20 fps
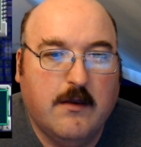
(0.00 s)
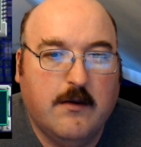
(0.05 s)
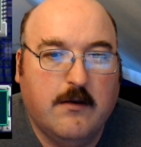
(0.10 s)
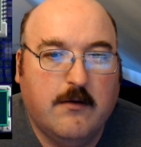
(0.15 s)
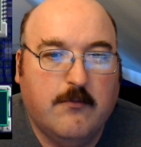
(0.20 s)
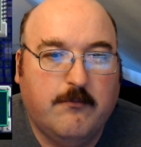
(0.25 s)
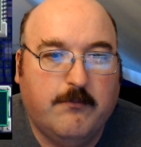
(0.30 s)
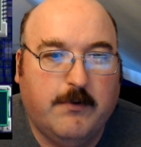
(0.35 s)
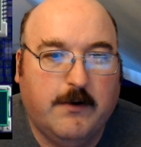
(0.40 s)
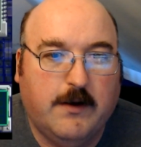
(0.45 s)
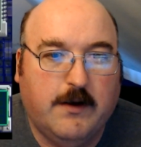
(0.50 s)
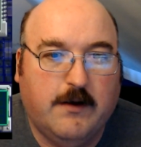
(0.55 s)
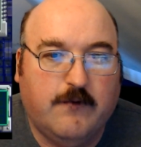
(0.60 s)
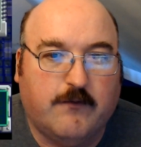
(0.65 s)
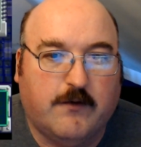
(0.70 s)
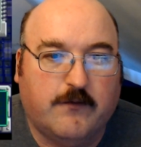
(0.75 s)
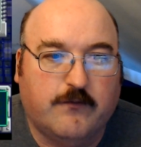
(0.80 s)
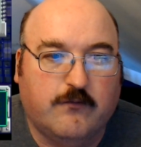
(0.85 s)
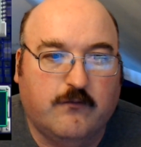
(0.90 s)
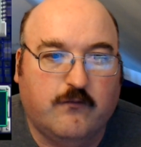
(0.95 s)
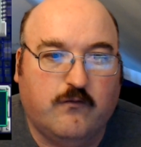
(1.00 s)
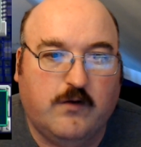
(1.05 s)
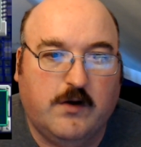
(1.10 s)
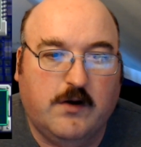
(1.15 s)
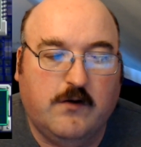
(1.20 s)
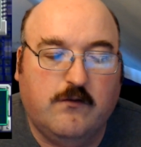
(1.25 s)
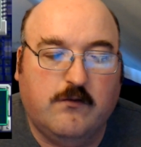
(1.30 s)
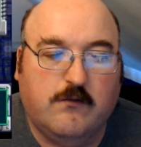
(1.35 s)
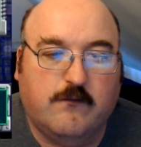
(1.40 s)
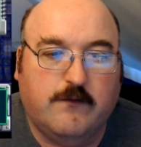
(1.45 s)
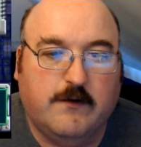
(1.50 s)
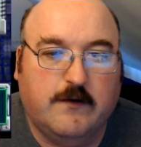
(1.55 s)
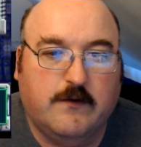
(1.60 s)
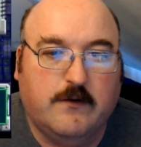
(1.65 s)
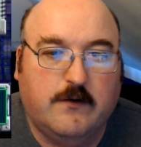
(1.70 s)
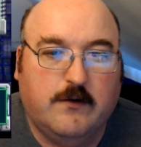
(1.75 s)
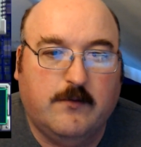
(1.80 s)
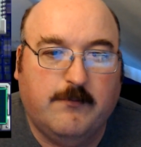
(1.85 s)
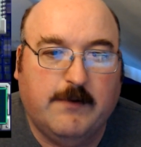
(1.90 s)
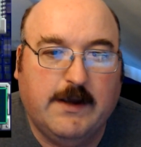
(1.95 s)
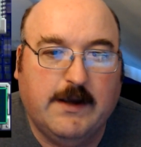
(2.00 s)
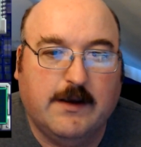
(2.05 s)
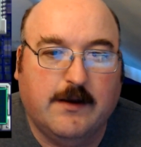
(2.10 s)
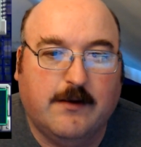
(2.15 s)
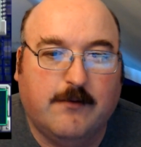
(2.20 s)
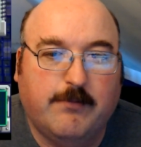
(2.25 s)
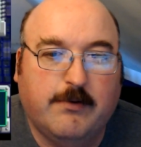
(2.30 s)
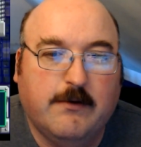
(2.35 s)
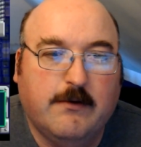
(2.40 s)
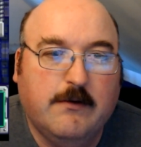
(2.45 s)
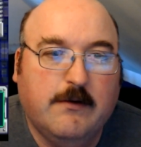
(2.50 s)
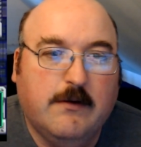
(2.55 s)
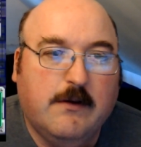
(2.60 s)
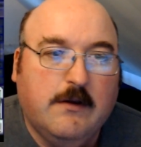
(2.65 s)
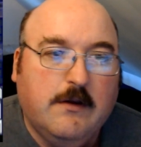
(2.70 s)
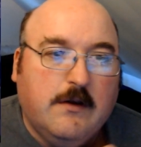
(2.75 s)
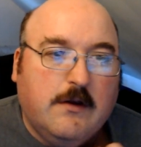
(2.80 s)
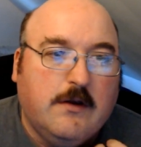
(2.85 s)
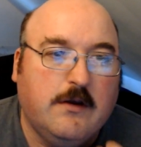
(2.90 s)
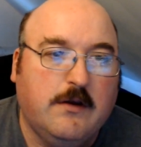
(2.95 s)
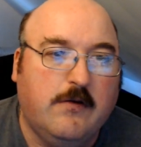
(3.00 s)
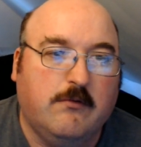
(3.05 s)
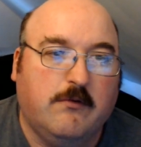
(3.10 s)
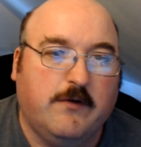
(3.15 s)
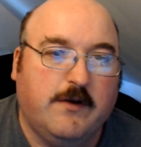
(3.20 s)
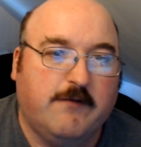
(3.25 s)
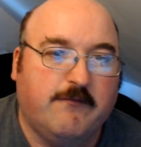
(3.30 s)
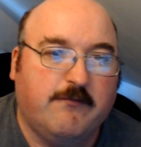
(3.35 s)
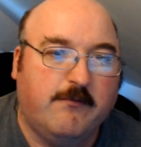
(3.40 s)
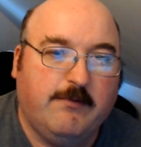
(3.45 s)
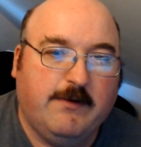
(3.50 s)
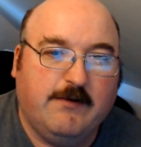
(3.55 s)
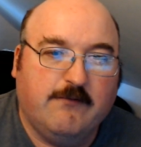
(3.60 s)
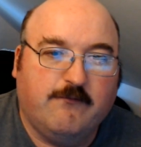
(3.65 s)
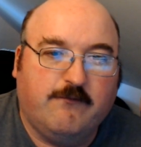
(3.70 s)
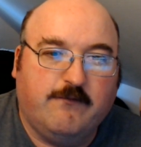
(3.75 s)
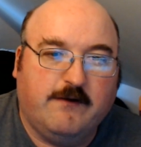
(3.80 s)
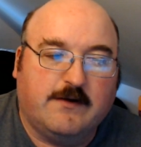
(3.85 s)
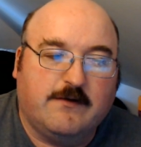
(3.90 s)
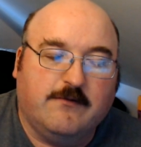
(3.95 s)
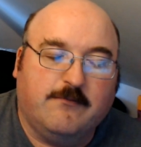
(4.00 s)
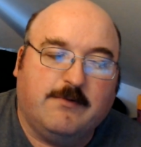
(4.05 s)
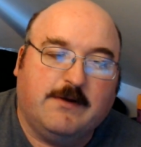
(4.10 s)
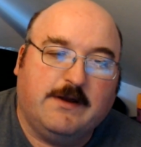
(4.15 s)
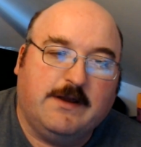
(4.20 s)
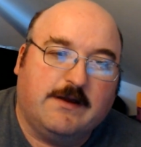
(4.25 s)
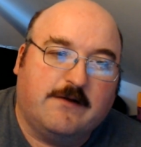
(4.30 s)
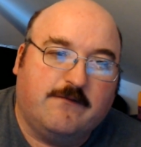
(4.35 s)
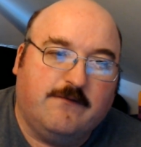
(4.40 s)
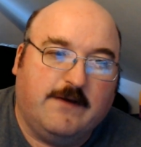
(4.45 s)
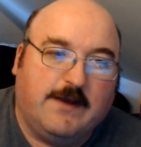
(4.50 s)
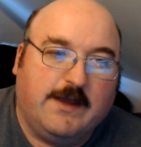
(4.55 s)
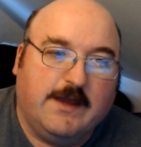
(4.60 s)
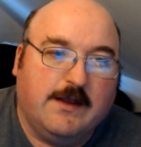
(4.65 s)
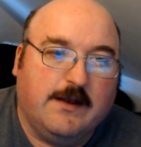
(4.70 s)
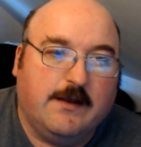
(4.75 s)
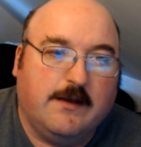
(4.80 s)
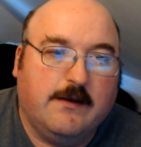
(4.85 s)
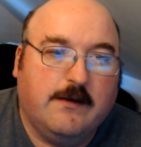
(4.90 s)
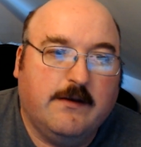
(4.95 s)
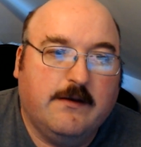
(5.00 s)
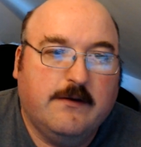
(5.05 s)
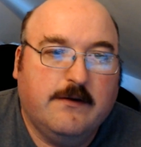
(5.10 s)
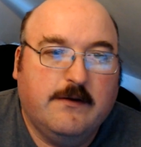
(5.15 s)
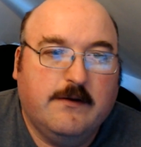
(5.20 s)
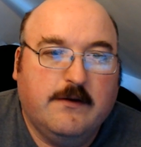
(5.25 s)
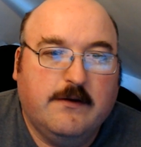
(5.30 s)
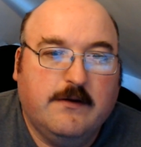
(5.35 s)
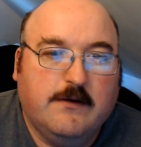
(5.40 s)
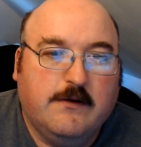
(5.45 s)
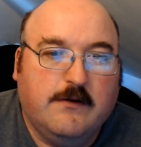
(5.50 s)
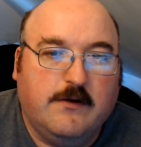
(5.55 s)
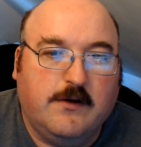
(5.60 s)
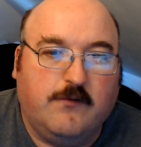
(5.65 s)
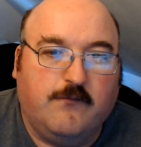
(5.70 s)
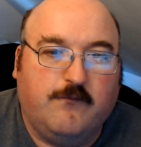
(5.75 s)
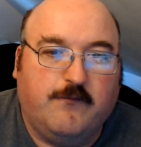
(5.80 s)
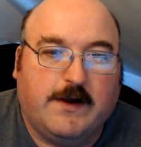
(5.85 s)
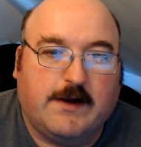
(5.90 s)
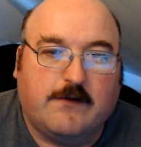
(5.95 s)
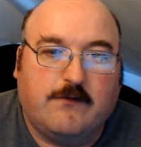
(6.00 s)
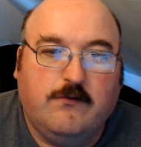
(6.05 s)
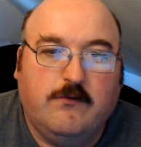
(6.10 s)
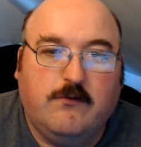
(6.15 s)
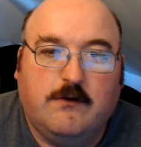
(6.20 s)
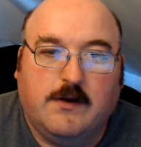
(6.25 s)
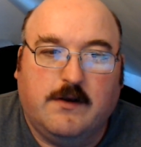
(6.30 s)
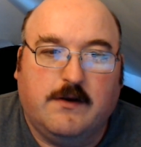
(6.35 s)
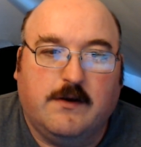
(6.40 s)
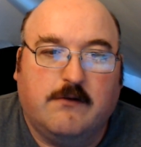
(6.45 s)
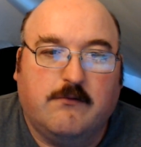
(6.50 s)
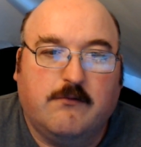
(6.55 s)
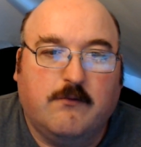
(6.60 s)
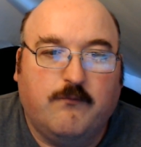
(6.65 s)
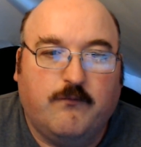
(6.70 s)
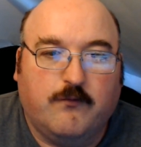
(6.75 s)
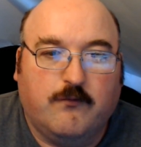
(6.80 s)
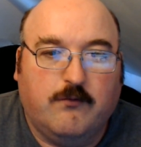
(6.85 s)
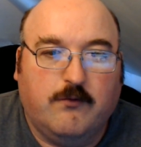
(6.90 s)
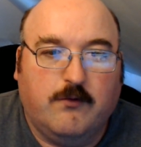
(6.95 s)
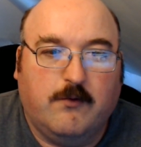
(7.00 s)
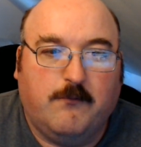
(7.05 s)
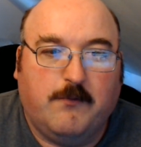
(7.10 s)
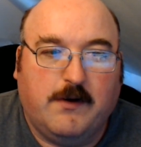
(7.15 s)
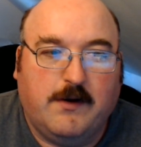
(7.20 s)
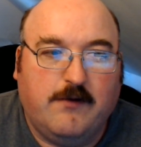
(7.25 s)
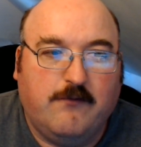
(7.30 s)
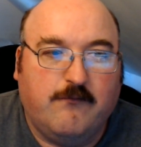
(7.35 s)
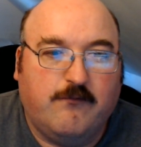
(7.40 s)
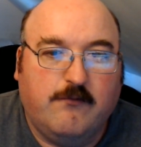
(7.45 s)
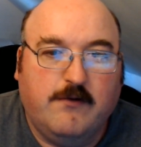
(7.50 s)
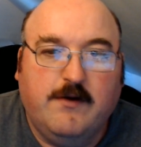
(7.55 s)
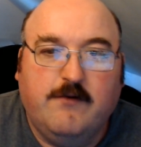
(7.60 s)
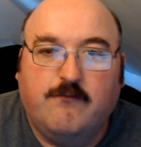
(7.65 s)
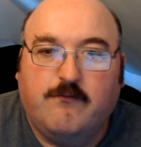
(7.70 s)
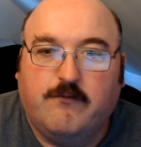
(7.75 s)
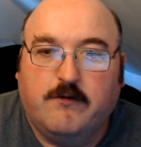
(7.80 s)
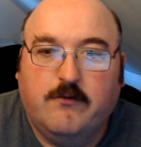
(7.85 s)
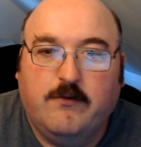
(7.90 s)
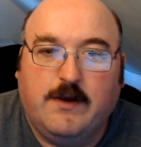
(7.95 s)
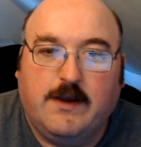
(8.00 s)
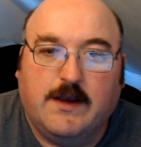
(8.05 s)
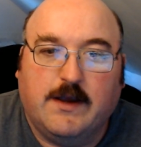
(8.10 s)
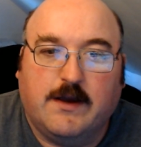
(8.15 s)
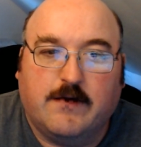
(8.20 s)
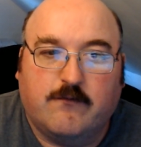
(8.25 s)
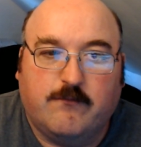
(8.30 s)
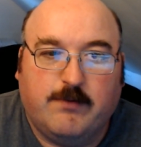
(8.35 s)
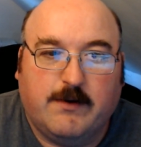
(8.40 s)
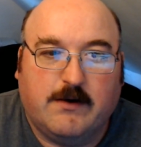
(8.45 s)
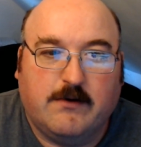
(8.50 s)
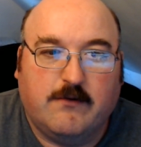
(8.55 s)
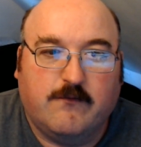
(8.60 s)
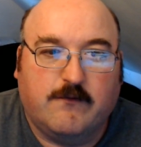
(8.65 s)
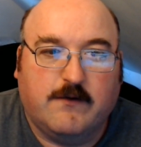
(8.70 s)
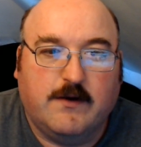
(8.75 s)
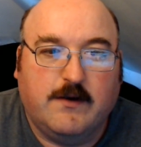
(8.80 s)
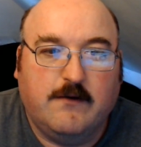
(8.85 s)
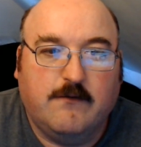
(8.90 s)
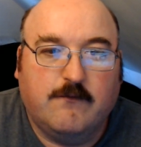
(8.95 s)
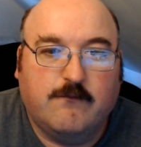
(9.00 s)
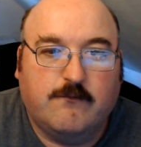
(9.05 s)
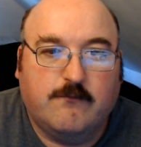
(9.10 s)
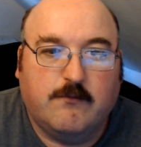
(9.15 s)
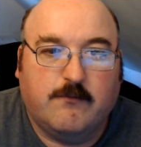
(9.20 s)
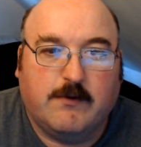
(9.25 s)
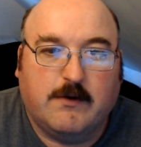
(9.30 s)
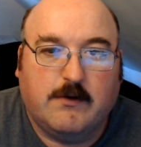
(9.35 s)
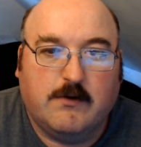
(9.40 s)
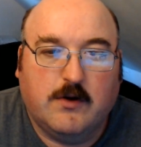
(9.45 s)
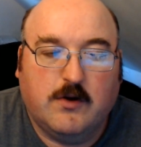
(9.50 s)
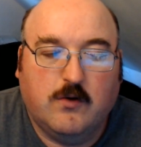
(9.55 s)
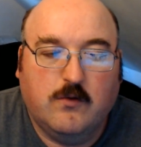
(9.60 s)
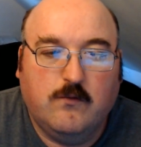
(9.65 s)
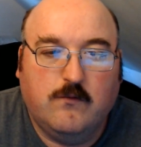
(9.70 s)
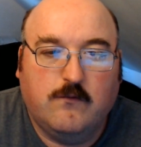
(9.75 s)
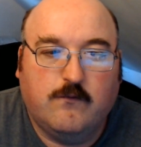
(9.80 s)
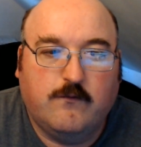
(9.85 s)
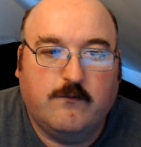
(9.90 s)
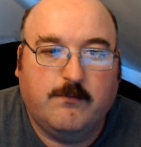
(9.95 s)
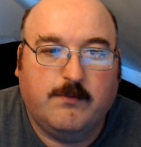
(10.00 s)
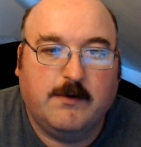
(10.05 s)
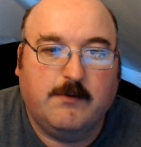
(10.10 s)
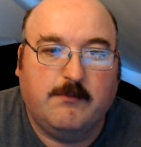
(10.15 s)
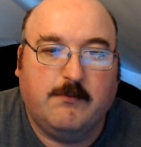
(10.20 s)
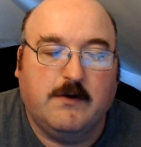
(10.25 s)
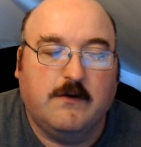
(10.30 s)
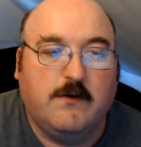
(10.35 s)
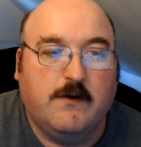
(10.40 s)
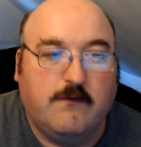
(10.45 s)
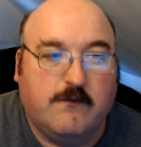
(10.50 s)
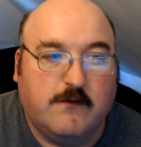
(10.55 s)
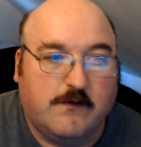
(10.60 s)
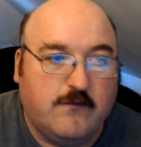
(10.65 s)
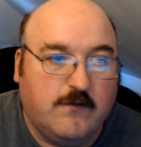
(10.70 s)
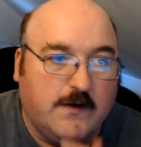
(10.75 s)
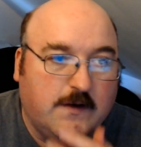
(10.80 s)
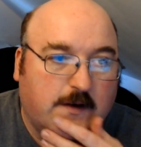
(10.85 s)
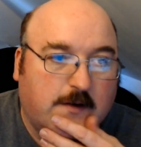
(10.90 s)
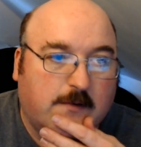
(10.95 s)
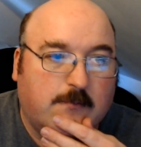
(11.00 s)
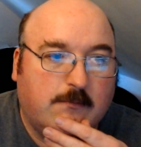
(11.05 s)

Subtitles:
But it has also changed your cellular makeup. You will never be infected by X again. In fact, you can now absorb any free-floating X parasites without a host by merely touching them.